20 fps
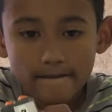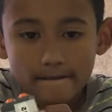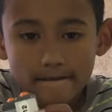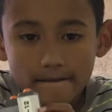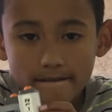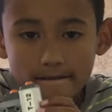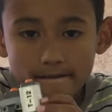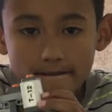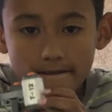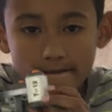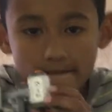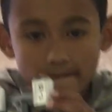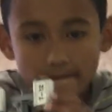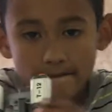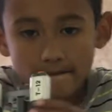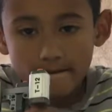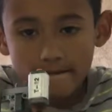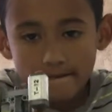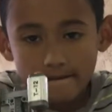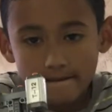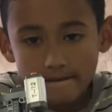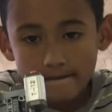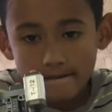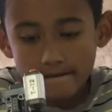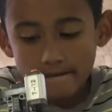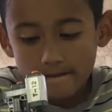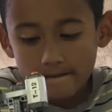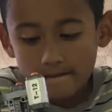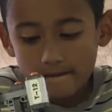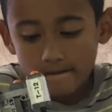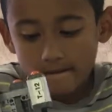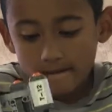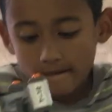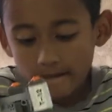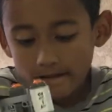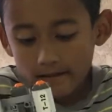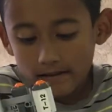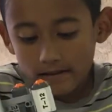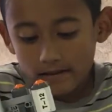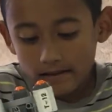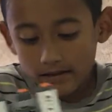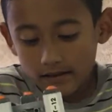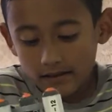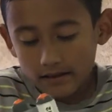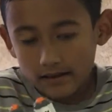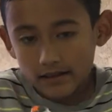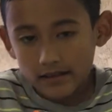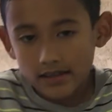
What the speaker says: Awesome. Did you have fun with this project?